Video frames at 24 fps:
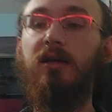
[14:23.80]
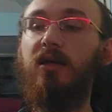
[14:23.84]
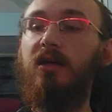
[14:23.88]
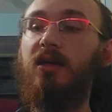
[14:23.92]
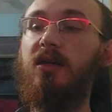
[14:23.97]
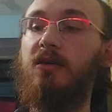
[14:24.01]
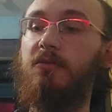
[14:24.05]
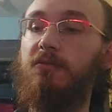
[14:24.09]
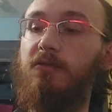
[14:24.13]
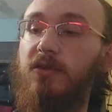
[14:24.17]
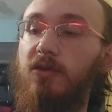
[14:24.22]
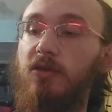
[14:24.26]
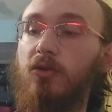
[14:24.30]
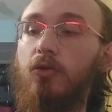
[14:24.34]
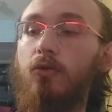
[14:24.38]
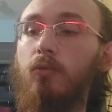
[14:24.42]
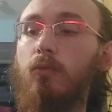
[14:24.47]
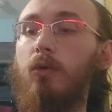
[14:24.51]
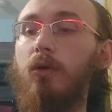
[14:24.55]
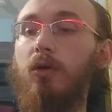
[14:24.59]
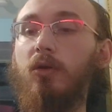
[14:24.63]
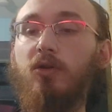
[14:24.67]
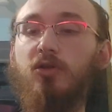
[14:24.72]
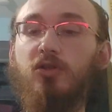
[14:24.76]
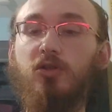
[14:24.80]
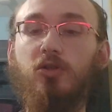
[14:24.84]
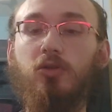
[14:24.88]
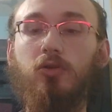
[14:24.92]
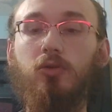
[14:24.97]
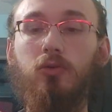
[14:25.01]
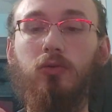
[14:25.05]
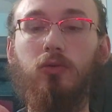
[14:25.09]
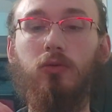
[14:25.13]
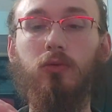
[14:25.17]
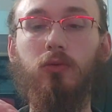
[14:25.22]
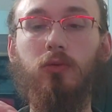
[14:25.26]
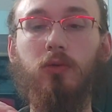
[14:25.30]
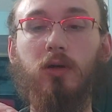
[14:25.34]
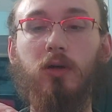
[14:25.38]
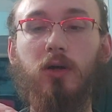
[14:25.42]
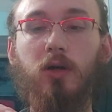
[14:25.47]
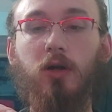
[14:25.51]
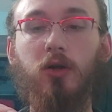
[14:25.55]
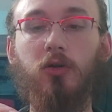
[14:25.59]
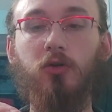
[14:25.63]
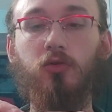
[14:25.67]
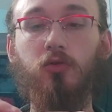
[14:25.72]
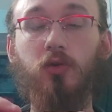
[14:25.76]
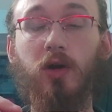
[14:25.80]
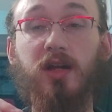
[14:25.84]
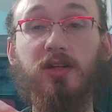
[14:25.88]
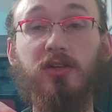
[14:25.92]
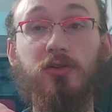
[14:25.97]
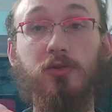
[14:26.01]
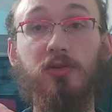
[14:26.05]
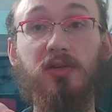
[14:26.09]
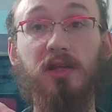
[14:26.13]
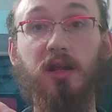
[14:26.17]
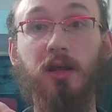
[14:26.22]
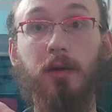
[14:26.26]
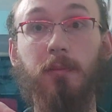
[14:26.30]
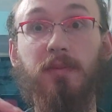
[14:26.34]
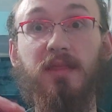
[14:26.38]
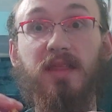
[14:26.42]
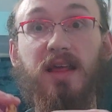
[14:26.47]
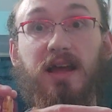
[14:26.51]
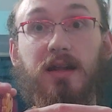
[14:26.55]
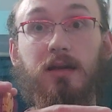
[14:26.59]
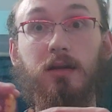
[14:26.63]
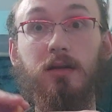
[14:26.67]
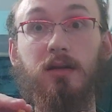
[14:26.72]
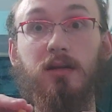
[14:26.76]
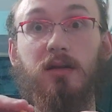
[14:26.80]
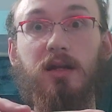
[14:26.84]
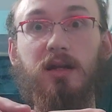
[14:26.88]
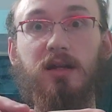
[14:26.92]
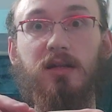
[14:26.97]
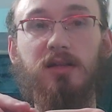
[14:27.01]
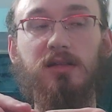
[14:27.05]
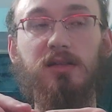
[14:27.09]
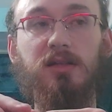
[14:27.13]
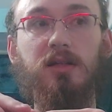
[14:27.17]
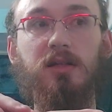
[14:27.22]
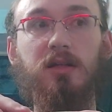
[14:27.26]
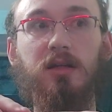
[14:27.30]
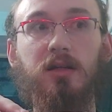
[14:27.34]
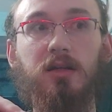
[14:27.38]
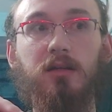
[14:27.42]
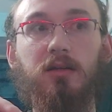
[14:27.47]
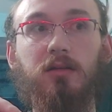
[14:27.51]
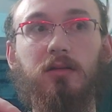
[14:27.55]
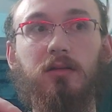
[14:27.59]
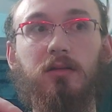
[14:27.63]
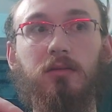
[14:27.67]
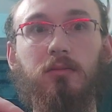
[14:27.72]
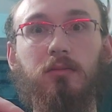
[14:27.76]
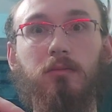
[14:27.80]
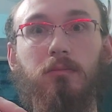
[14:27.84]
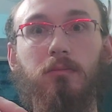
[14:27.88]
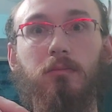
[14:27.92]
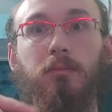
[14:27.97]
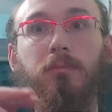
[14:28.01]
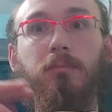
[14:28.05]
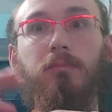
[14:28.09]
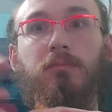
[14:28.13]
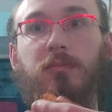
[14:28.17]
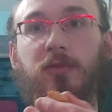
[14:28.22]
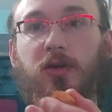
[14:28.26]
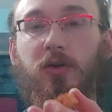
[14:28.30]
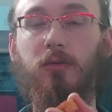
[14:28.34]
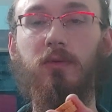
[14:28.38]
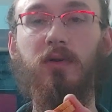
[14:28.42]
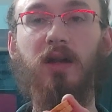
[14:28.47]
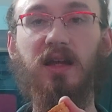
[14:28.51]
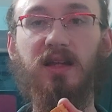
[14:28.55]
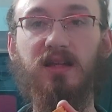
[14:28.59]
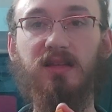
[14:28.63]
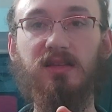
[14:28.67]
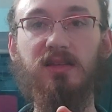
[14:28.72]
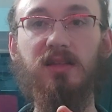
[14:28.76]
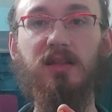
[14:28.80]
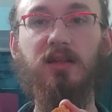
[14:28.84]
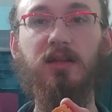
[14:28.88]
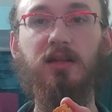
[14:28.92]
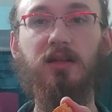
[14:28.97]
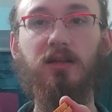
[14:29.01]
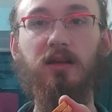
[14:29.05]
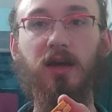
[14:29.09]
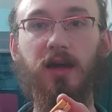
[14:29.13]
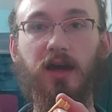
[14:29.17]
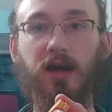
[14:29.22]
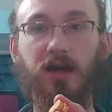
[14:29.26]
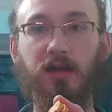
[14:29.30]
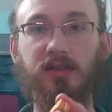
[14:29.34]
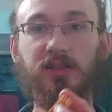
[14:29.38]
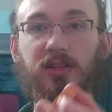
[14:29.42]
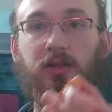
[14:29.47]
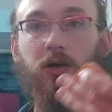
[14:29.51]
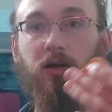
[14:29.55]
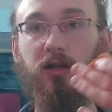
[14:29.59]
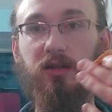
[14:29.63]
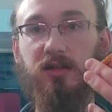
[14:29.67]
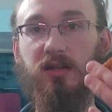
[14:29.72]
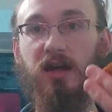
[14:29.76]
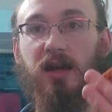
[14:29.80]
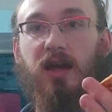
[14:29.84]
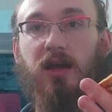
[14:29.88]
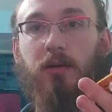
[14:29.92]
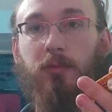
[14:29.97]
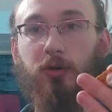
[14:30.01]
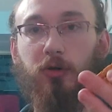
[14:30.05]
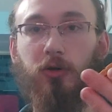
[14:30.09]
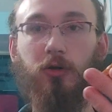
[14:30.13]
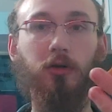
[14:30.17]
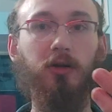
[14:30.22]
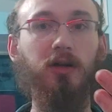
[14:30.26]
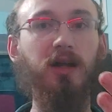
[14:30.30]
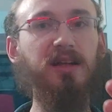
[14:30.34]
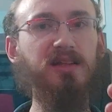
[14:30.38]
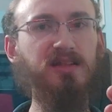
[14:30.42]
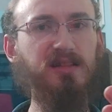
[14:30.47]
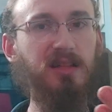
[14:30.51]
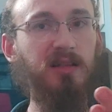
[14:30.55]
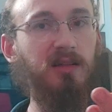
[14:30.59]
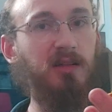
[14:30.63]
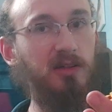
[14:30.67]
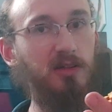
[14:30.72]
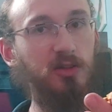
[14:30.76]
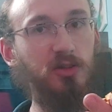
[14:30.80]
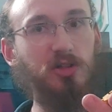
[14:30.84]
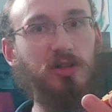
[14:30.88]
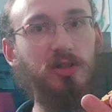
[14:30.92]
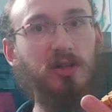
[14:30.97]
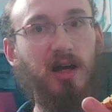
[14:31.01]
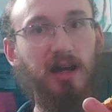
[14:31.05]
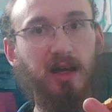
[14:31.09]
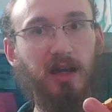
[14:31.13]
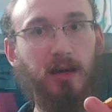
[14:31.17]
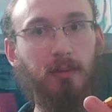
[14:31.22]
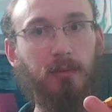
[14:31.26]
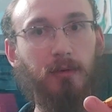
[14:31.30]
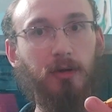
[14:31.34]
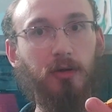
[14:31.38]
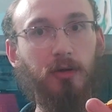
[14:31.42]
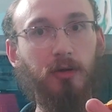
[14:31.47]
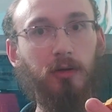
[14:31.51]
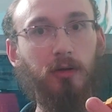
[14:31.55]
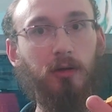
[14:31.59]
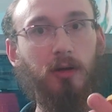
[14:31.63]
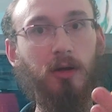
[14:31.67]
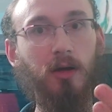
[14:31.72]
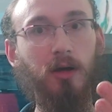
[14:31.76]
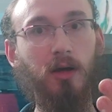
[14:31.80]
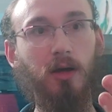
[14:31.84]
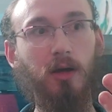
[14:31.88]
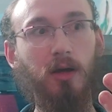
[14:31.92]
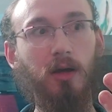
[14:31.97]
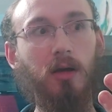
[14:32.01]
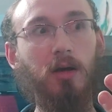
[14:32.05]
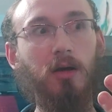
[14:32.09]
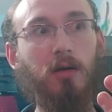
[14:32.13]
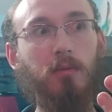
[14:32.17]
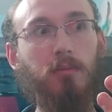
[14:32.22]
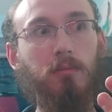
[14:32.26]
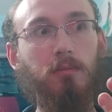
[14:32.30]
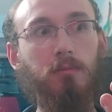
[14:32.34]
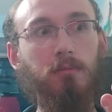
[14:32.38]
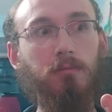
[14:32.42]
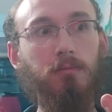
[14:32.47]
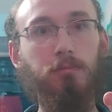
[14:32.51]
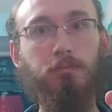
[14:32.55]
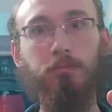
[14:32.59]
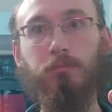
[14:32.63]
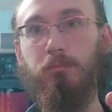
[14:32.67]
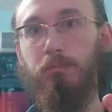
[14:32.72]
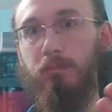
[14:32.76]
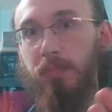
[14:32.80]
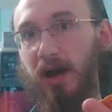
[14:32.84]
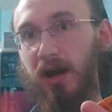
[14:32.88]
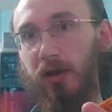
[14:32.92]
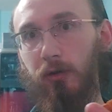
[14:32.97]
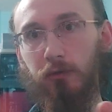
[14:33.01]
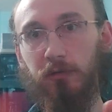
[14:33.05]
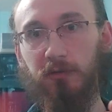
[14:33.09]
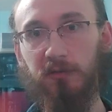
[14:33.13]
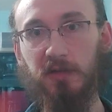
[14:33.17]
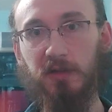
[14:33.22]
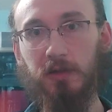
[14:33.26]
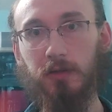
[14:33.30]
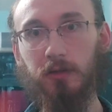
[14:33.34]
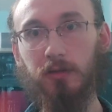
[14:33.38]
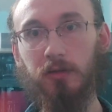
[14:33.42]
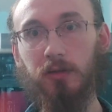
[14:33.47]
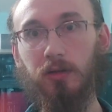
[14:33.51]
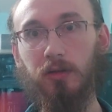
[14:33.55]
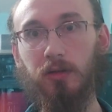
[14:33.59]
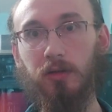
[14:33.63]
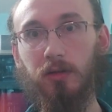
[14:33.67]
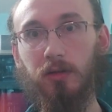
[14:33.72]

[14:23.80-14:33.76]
if you were to try to set up that 19 hexagon diameter or 19-inch diameter battlefield,